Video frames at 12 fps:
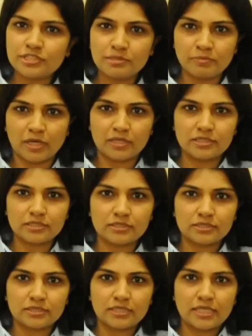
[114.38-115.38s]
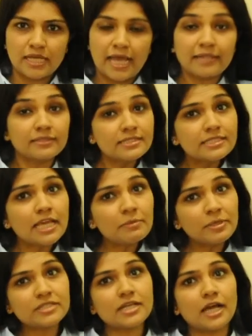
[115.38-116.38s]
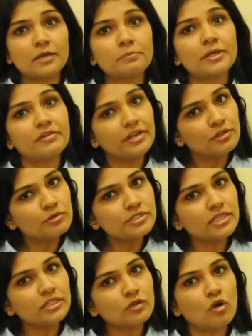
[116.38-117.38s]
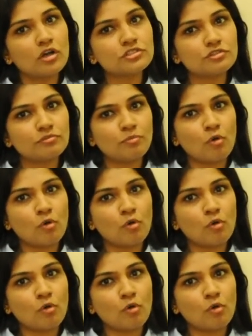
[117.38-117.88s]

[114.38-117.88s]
demand. And this can be done by reducing the cost of